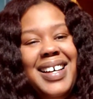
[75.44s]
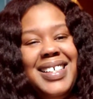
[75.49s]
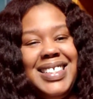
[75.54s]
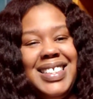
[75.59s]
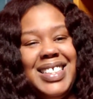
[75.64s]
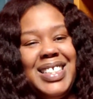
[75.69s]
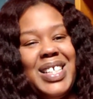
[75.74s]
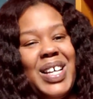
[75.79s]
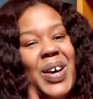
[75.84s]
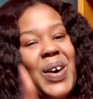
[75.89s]

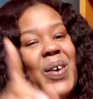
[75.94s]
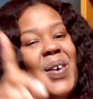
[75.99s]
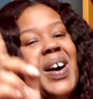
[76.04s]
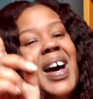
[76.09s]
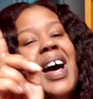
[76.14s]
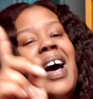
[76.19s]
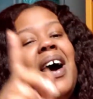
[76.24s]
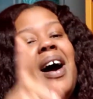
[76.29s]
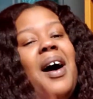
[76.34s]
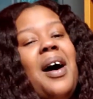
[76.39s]
So
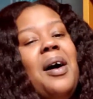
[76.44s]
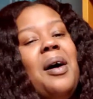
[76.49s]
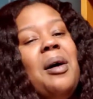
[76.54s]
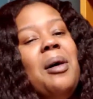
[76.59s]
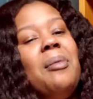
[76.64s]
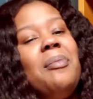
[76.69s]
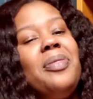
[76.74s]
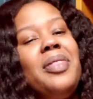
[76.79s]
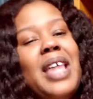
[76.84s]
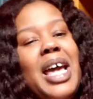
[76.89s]

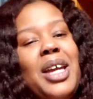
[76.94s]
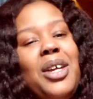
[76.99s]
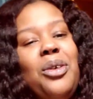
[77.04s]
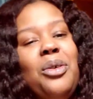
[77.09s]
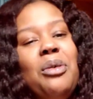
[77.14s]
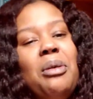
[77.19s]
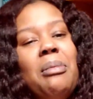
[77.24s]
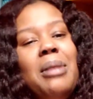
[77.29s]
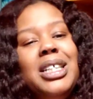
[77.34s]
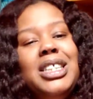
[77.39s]
thank
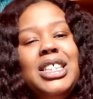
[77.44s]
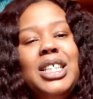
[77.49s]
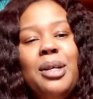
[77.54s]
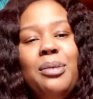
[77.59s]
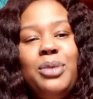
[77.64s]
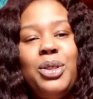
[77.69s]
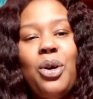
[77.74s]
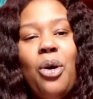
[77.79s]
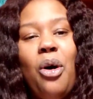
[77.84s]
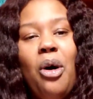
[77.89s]
you and much
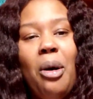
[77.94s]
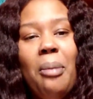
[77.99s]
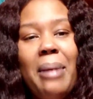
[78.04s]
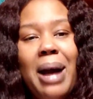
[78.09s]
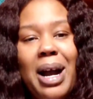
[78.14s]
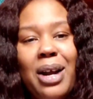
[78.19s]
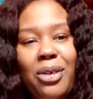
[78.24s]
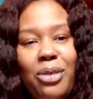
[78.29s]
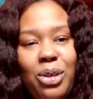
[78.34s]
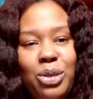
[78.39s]
love to all
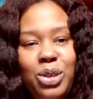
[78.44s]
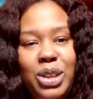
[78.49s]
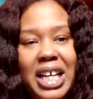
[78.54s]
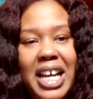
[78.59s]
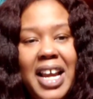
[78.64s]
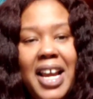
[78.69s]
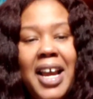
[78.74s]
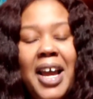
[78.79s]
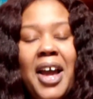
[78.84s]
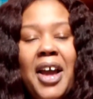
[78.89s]
my
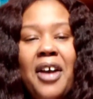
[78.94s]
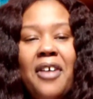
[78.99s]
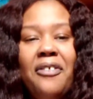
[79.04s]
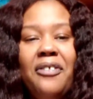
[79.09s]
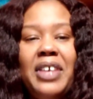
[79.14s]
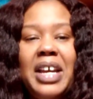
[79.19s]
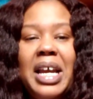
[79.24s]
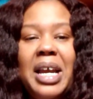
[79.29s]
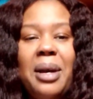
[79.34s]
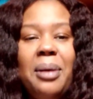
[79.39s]
crochet
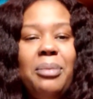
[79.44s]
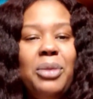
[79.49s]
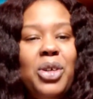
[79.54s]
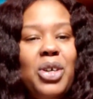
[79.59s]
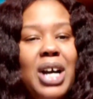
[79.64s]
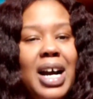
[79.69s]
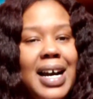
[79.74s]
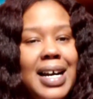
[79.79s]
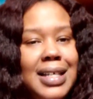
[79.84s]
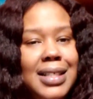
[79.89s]
fam. You
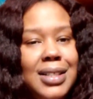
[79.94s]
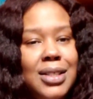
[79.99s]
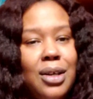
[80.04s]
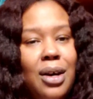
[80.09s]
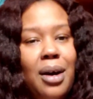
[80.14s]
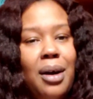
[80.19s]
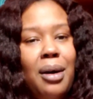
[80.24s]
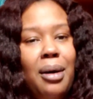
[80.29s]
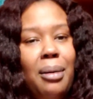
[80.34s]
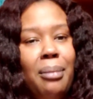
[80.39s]
guys
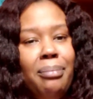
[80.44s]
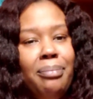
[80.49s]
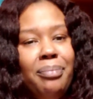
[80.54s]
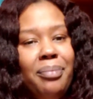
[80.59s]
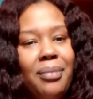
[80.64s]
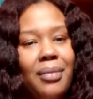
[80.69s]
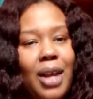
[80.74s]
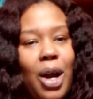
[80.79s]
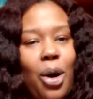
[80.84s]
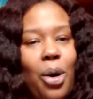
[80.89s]

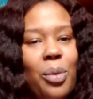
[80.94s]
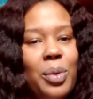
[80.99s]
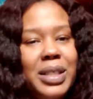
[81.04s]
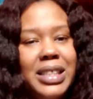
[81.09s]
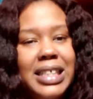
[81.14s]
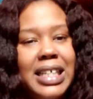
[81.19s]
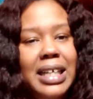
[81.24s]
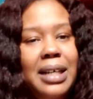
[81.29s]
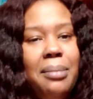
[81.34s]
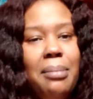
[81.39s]

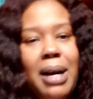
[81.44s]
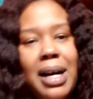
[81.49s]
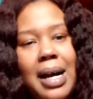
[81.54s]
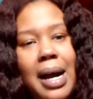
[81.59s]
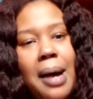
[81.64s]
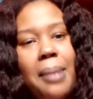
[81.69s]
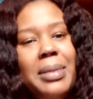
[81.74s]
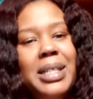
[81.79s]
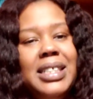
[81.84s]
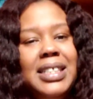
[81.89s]
always get in my
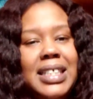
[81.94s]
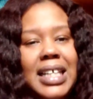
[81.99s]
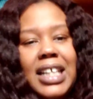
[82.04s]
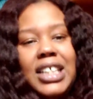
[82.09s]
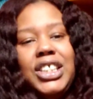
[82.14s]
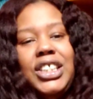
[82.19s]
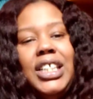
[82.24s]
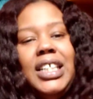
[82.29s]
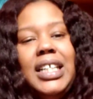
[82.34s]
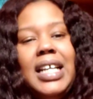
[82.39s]
comment
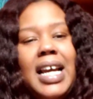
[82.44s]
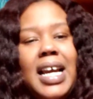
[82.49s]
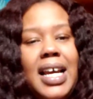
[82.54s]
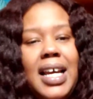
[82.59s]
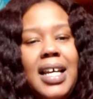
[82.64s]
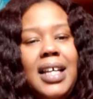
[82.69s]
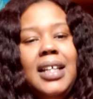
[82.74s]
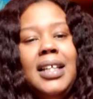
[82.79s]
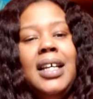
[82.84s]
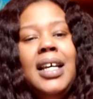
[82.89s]
section
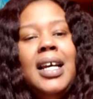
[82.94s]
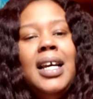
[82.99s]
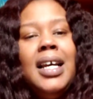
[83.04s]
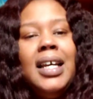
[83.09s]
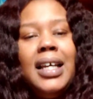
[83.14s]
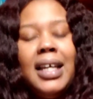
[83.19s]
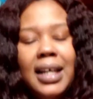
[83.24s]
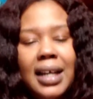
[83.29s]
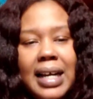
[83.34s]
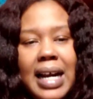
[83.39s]
and
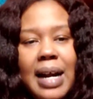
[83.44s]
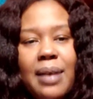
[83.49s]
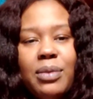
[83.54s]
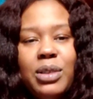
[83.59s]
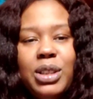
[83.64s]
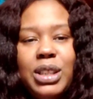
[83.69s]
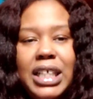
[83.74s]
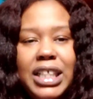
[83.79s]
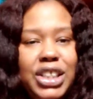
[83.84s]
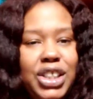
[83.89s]
get a
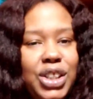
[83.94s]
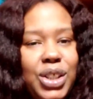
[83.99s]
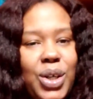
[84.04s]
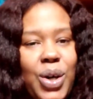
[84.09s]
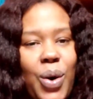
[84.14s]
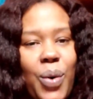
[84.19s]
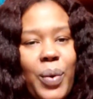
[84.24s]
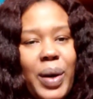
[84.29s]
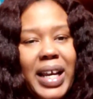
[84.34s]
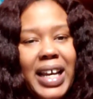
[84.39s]
conversation
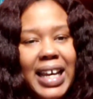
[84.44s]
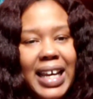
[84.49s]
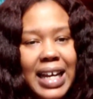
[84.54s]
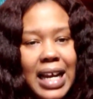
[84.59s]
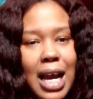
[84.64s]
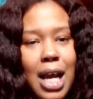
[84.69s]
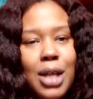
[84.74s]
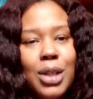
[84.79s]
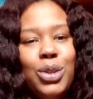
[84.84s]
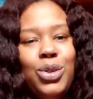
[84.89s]
going, and
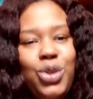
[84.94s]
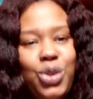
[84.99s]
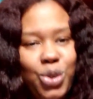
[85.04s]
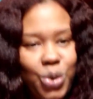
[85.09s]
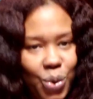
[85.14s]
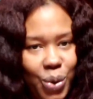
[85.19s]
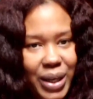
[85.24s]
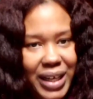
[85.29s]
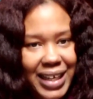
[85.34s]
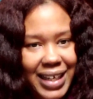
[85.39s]
I
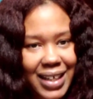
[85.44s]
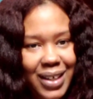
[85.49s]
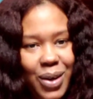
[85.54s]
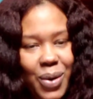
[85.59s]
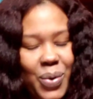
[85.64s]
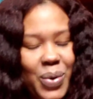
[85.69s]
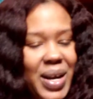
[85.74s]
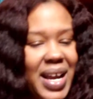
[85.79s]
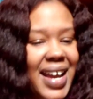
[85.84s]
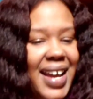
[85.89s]
enjoy it.
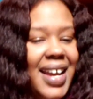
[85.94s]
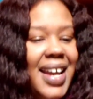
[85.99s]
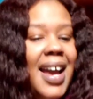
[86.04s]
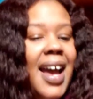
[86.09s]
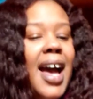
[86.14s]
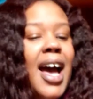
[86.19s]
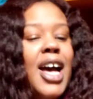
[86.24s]
Okay.